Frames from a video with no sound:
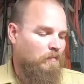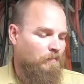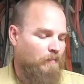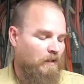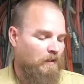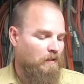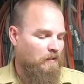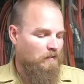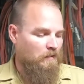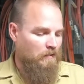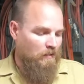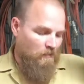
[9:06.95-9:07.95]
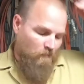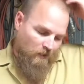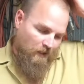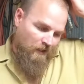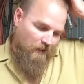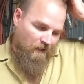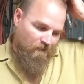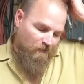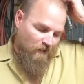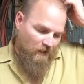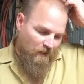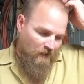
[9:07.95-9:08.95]
But anyway,
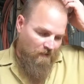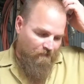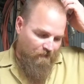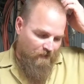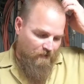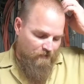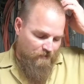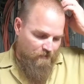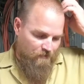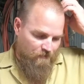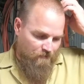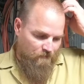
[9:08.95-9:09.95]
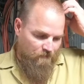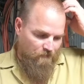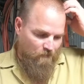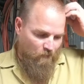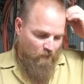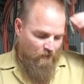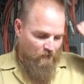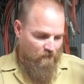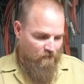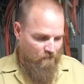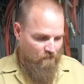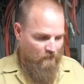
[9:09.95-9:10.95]
after I got finished with
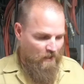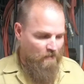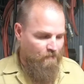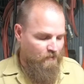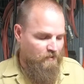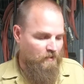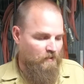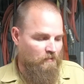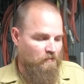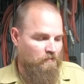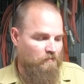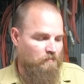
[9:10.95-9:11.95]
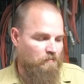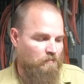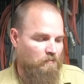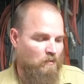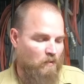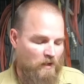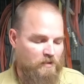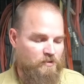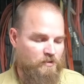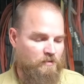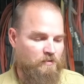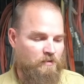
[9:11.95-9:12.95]
that particular
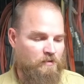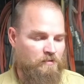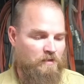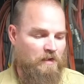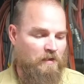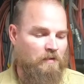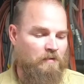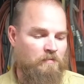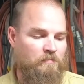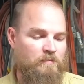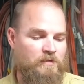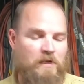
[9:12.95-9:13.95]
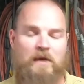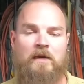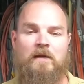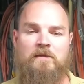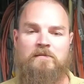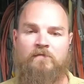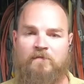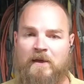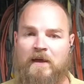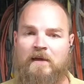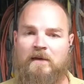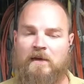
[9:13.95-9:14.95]
question, because I didn't state it as a
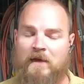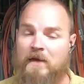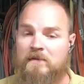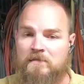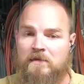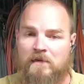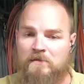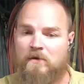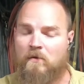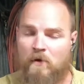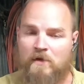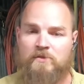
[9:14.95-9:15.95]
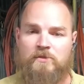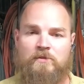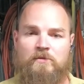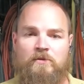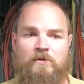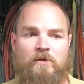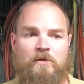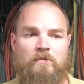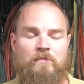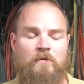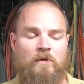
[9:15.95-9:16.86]
fact, I asked it as a question, you know.